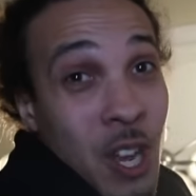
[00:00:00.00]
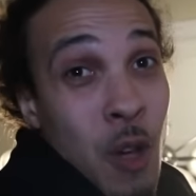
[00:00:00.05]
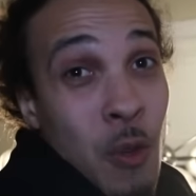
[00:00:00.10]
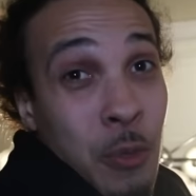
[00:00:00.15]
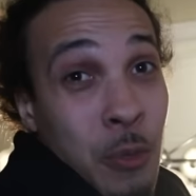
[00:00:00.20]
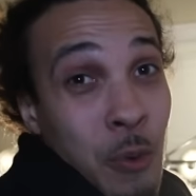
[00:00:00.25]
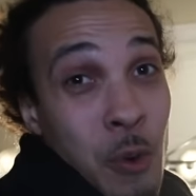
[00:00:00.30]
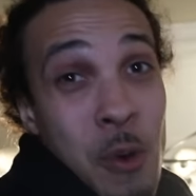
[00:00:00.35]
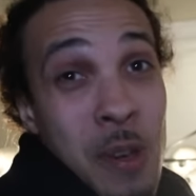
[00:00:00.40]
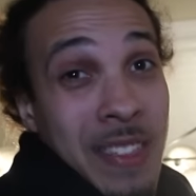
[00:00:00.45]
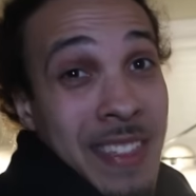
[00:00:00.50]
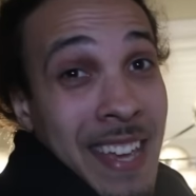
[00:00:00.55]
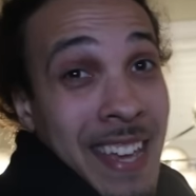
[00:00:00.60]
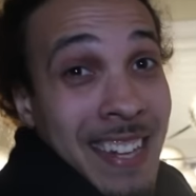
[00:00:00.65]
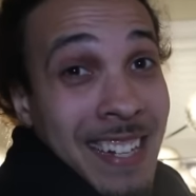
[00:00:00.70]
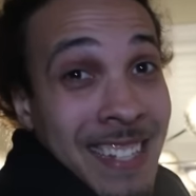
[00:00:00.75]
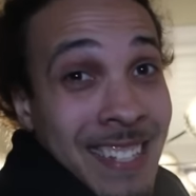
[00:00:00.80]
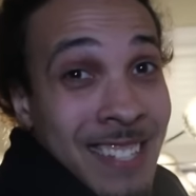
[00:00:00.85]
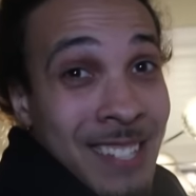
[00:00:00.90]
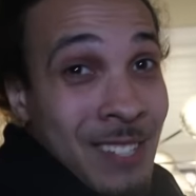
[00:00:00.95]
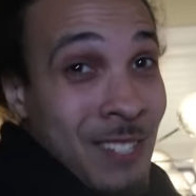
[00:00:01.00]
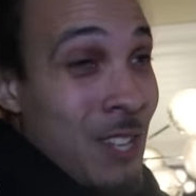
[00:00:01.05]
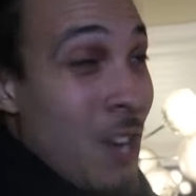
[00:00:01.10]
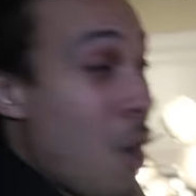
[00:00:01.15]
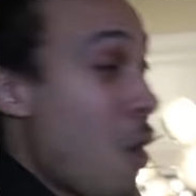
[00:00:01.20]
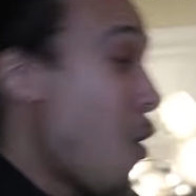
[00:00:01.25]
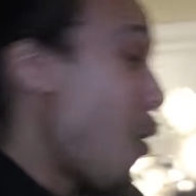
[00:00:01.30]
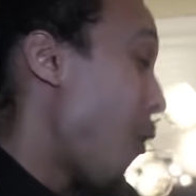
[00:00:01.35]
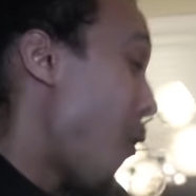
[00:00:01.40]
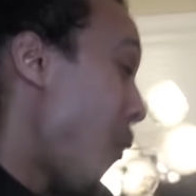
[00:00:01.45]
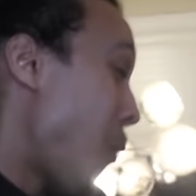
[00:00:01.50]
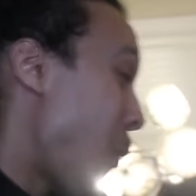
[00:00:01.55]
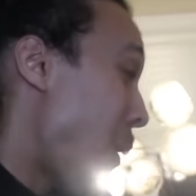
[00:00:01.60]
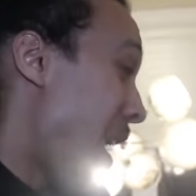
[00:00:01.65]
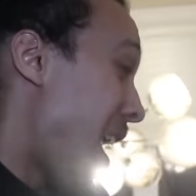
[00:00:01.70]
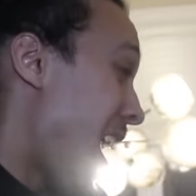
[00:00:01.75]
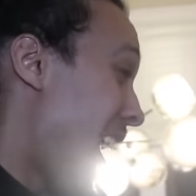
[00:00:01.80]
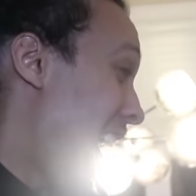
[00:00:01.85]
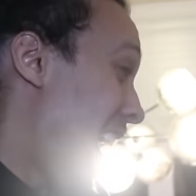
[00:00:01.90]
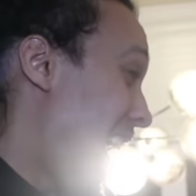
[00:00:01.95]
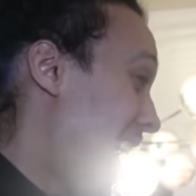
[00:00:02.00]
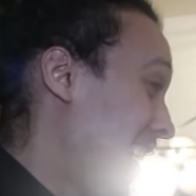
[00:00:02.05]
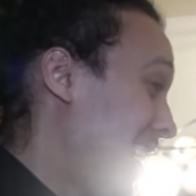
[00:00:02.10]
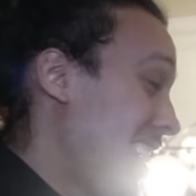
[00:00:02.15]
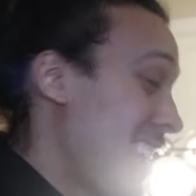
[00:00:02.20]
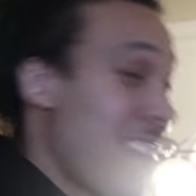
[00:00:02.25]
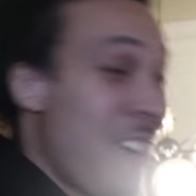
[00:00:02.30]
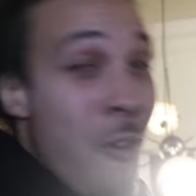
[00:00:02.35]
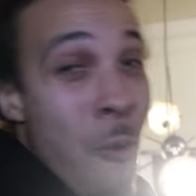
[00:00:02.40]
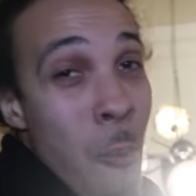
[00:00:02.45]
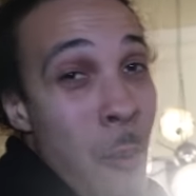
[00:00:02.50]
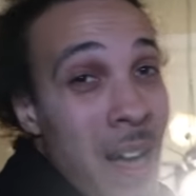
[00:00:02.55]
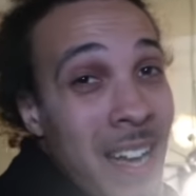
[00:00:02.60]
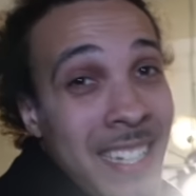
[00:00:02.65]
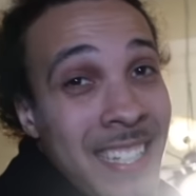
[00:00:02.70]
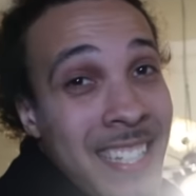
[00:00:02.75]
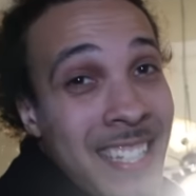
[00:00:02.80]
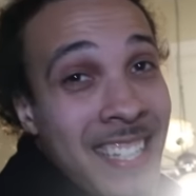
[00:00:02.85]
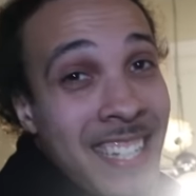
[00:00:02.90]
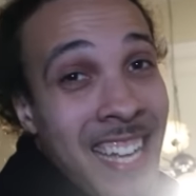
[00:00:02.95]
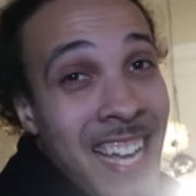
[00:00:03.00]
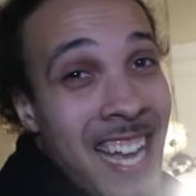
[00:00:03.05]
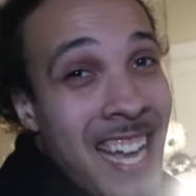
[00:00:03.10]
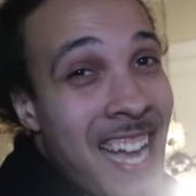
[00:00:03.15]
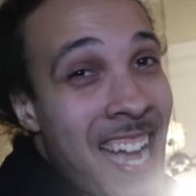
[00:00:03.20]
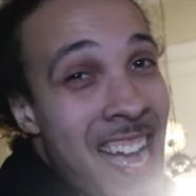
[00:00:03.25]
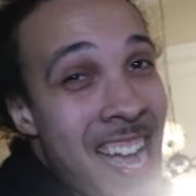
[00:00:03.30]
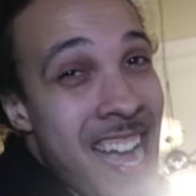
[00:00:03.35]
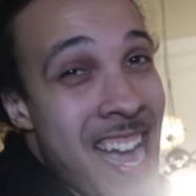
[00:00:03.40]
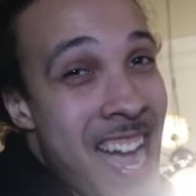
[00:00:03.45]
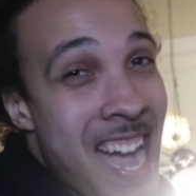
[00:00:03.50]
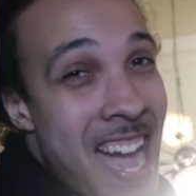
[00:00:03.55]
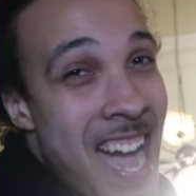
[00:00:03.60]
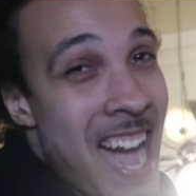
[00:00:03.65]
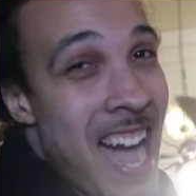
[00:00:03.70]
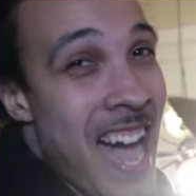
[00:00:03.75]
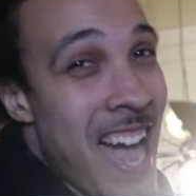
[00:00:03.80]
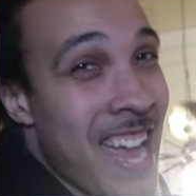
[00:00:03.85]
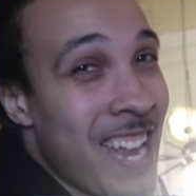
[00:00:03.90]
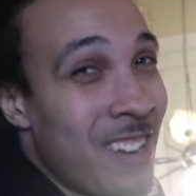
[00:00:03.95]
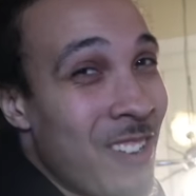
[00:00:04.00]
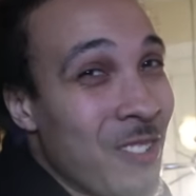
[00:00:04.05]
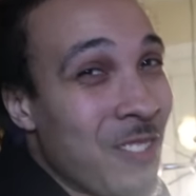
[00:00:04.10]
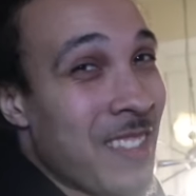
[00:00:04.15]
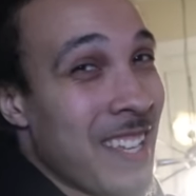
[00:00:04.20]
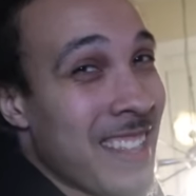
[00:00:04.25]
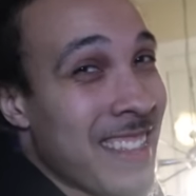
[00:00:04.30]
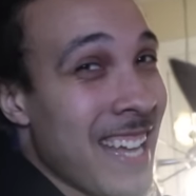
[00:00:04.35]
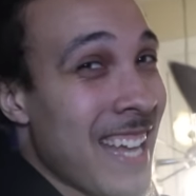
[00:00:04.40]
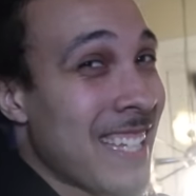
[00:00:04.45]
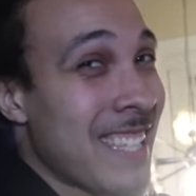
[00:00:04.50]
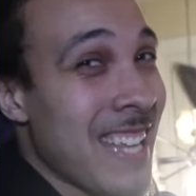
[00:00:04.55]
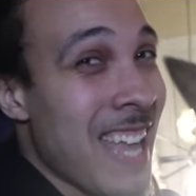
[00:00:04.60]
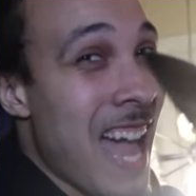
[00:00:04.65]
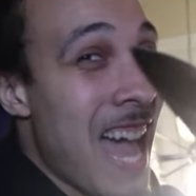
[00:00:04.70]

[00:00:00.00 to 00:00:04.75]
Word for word: to go through with it. So, you know what? I don't think that's